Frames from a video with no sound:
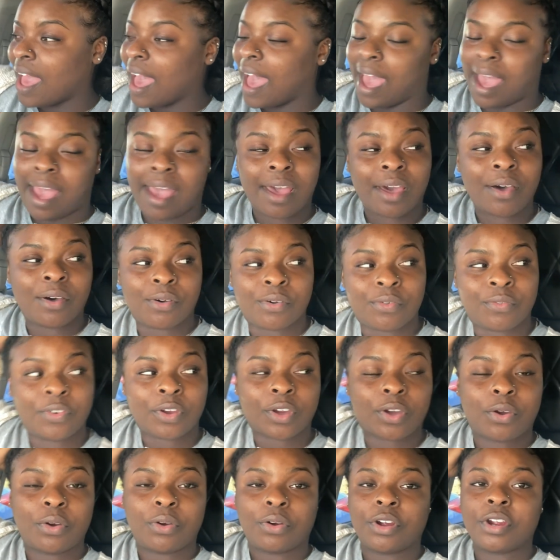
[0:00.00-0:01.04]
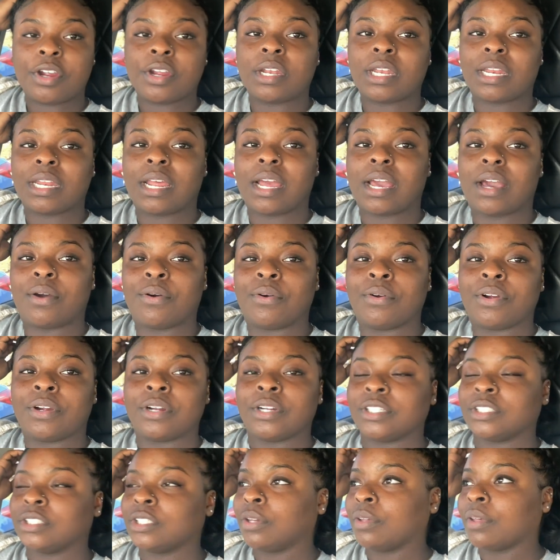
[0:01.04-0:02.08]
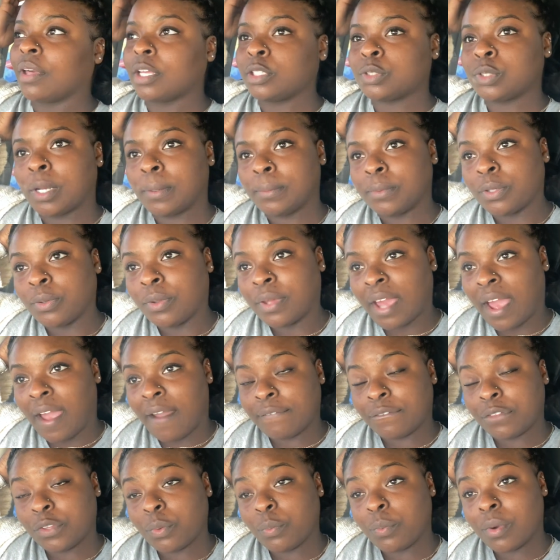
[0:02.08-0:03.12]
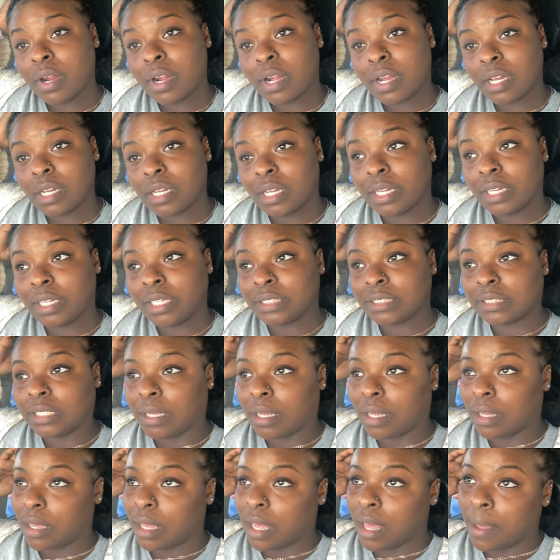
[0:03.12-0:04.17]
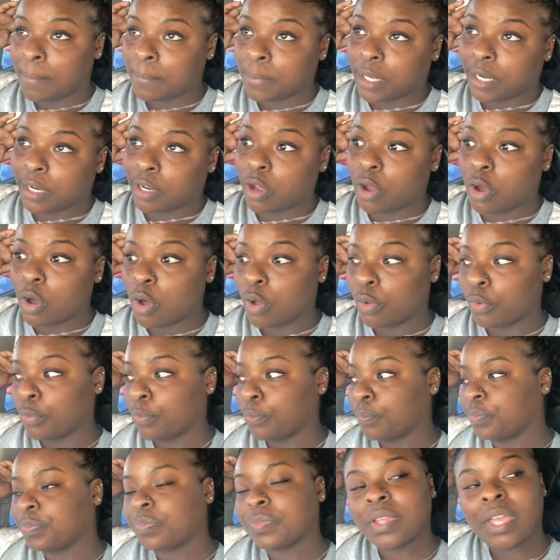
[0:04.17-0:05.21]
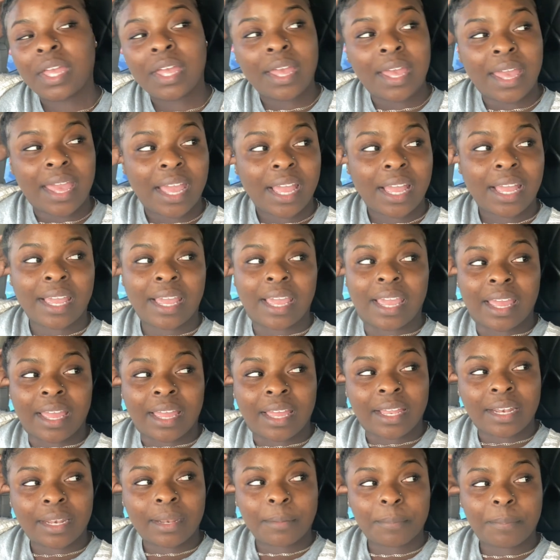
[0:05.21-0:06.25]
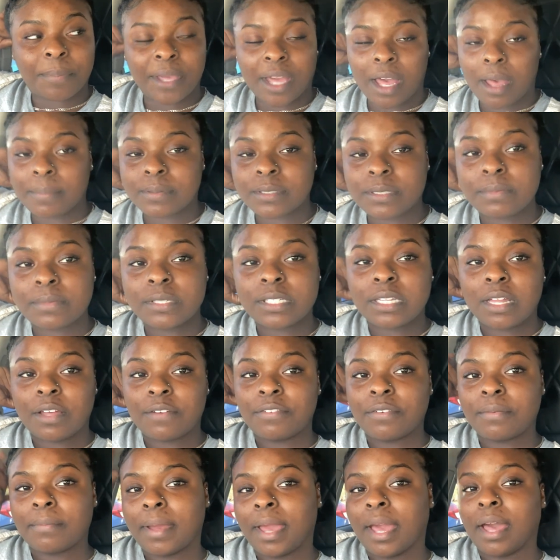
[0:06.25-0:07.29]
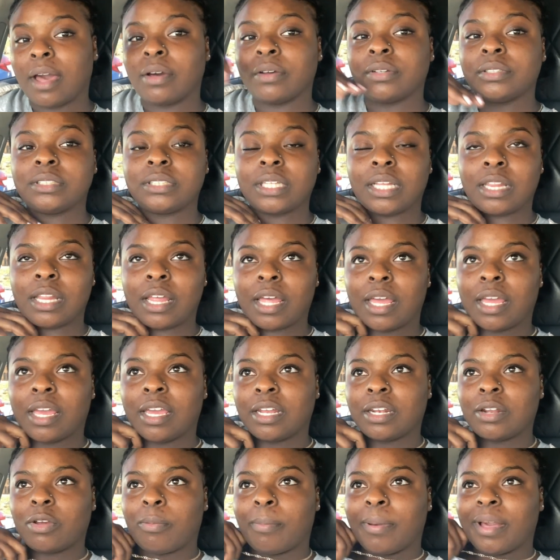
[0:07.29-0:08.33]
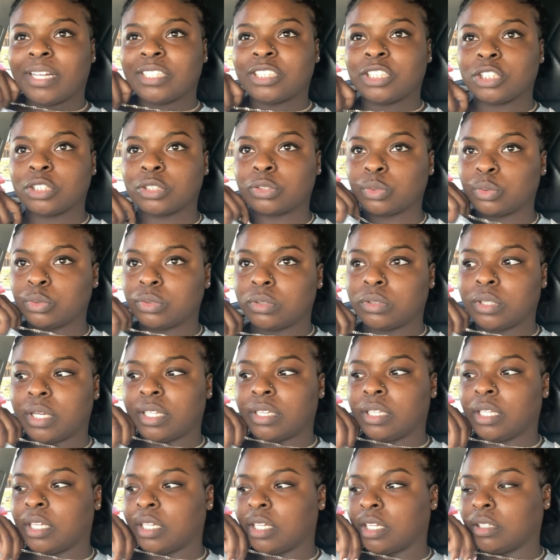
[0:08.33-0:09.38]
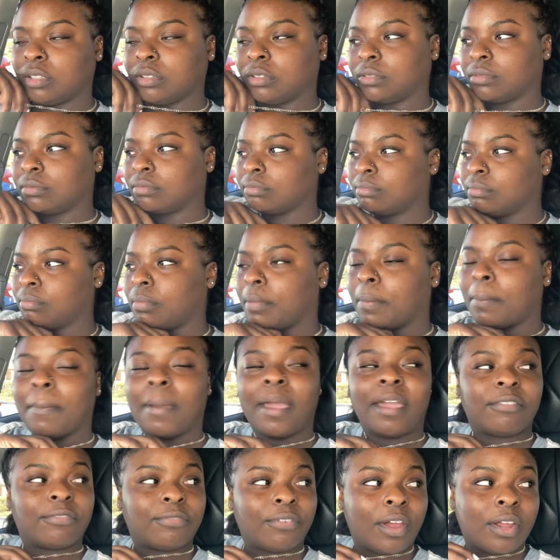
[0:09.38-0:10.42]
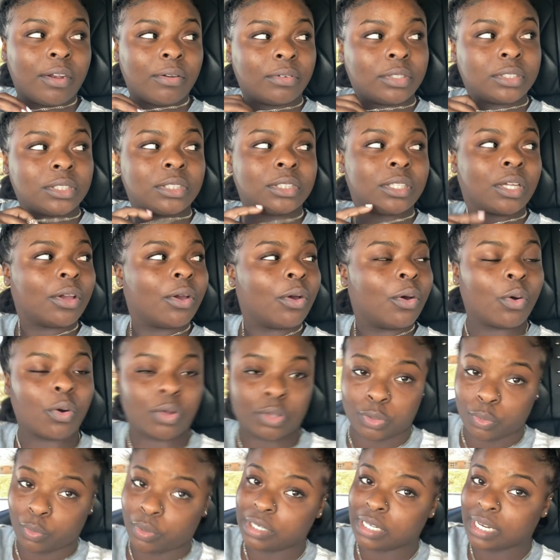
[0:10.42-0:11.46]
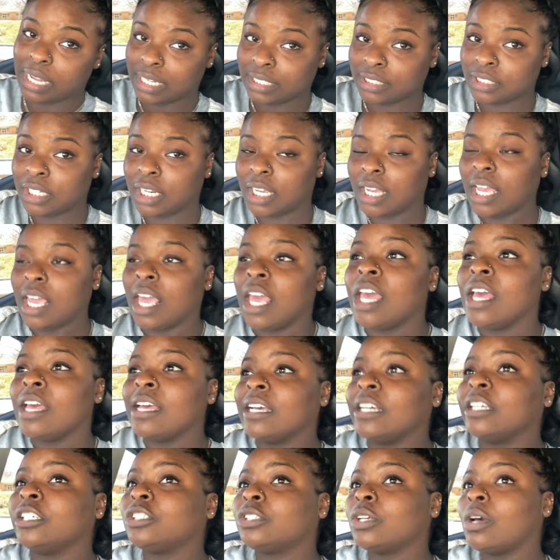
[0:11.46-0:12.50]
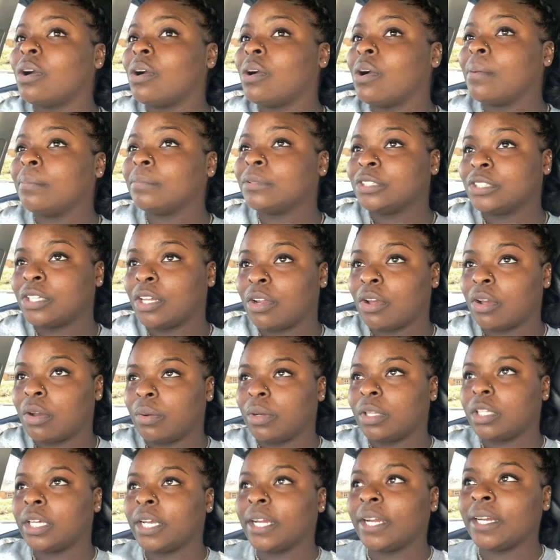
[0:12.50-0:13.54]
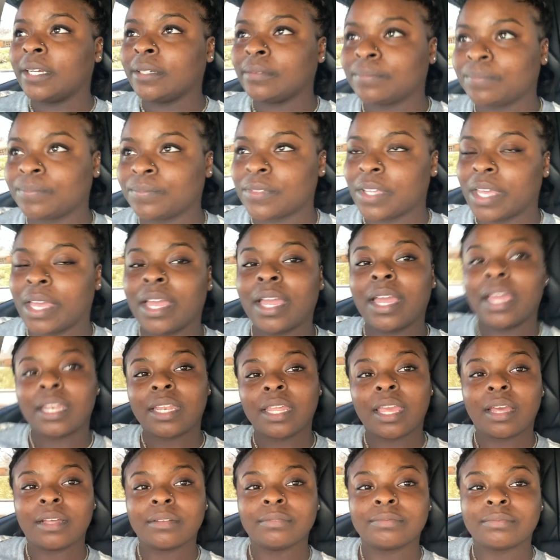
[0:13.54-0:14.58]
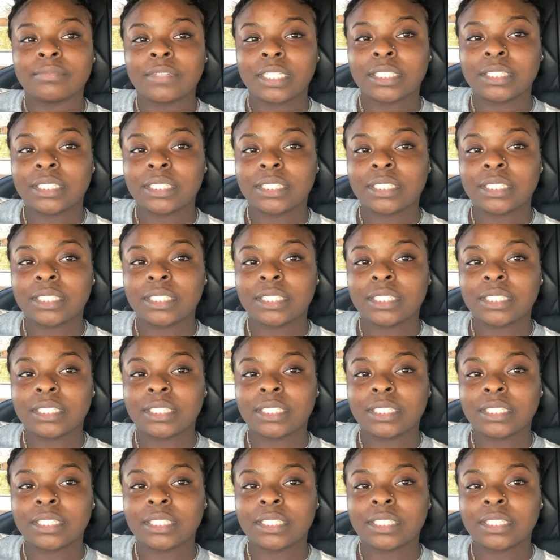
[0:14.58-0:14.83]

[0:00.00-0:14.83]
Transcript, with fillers: I'll record or show you guys what I'm doing afterward because I'm gonna go home and pick up some stuff from my house and then go back to school and then my friend wants to go door dashing so I'm just gonna go with her and yeah that's